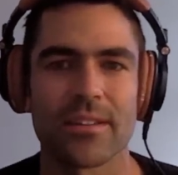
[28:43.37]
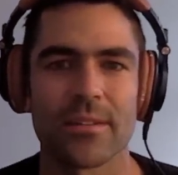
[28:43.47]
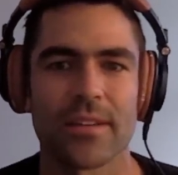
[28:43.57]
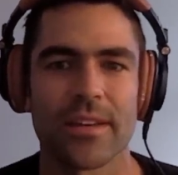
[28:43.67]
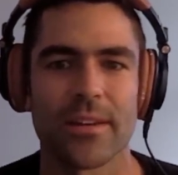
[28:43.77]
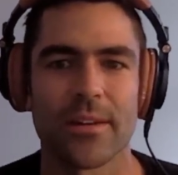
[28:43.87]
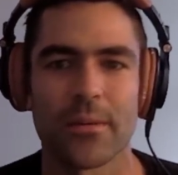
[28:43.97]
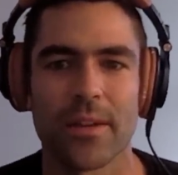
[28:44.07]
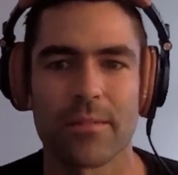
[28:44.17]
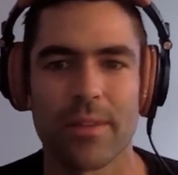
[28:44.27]
They were kind of all
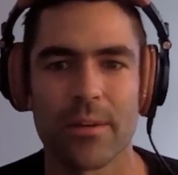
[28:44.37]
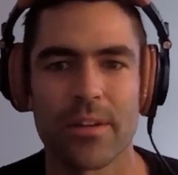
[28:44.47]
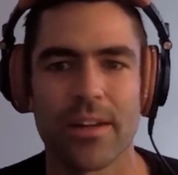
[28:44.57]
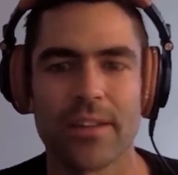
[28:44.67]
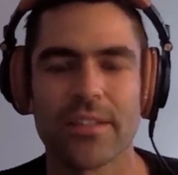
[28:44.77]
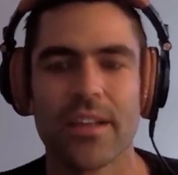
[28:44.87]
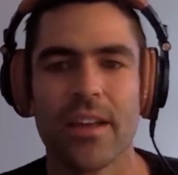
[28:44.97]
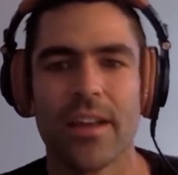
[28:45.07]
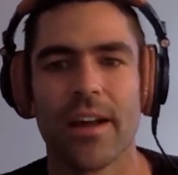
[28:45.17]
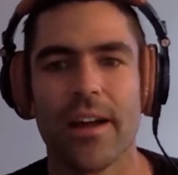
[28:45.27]
right in my wheelhouse.
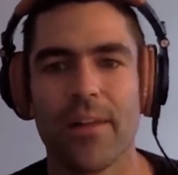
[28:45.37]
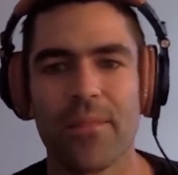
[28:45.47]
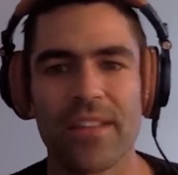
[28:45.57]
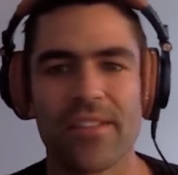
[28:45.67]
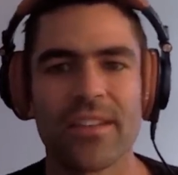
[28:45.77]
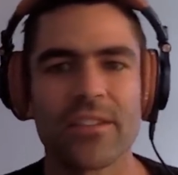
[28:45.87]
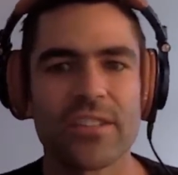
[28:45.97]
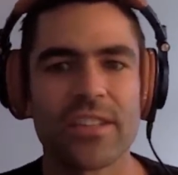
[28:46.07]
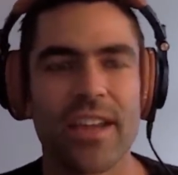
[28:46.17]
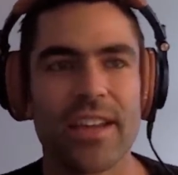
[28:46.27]
That
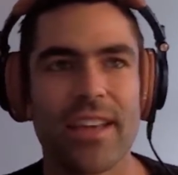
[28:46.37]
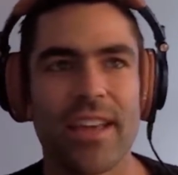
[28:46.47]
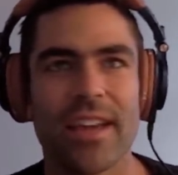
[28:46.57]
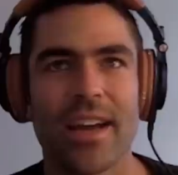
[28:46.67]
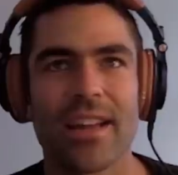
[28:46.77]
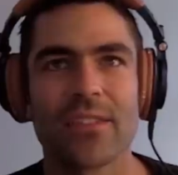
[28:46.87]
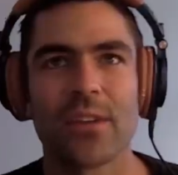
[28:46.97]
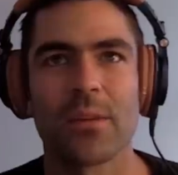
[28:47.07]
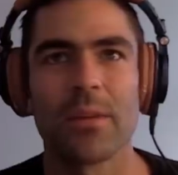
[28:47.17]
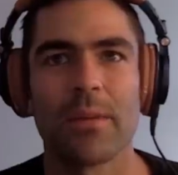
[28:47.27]
Synergy 98 kind of
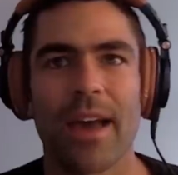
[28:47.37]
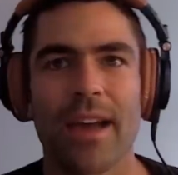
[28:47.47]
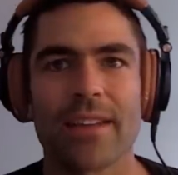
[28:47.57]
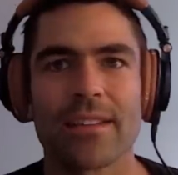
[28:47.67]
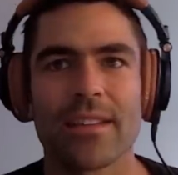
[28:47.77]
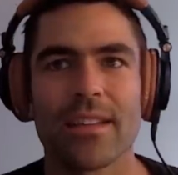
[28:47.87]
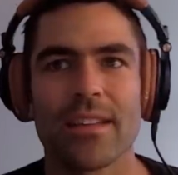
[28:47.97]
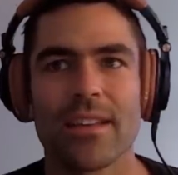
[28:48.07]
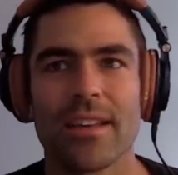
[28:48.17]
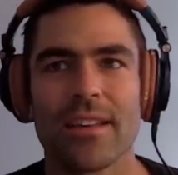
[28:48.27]
took me back to
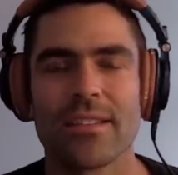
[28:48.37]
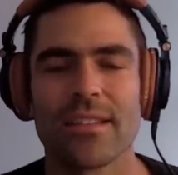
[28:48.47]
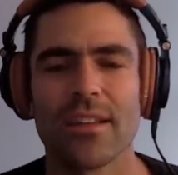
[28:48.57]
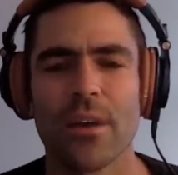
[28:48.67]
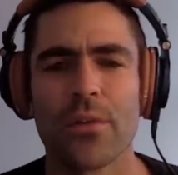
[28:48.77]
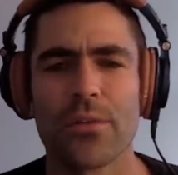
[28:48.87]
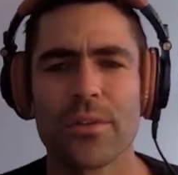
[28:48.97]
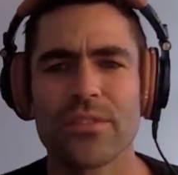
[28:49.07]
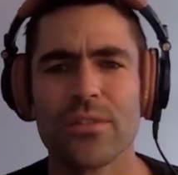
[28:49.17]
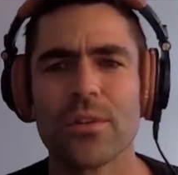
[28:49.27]
the, is it the
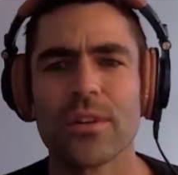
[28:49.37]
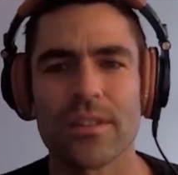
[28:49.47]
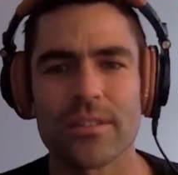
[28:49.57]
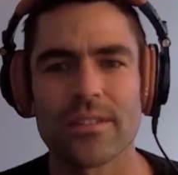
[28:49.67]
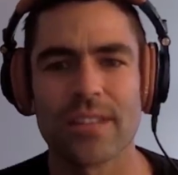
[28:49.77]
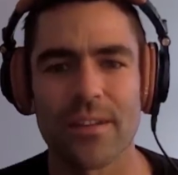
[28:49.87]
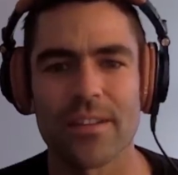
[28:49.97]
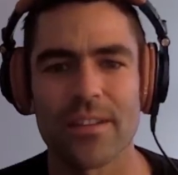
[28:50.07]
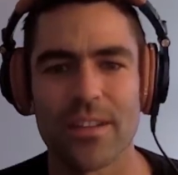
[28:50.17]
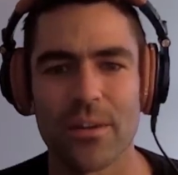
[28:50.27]
03 tour? Is that
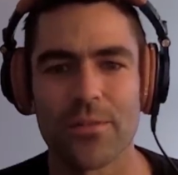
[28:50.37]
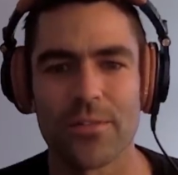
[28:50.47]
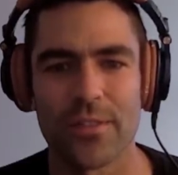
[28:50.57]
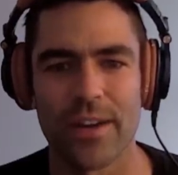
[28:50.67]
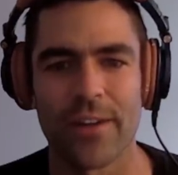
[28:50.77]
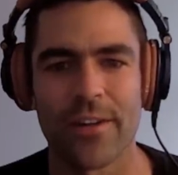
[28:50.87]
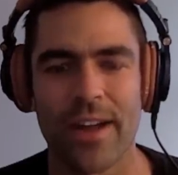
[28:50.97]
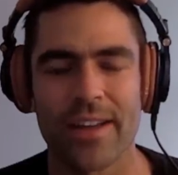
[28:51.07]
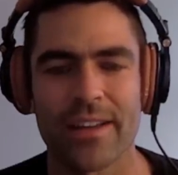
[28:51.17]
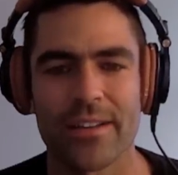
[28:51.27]
what the old Ferrer
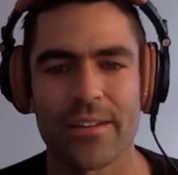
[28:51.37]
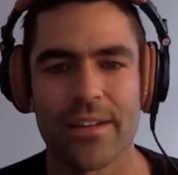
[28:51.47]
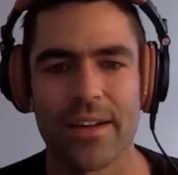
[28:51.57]
racket?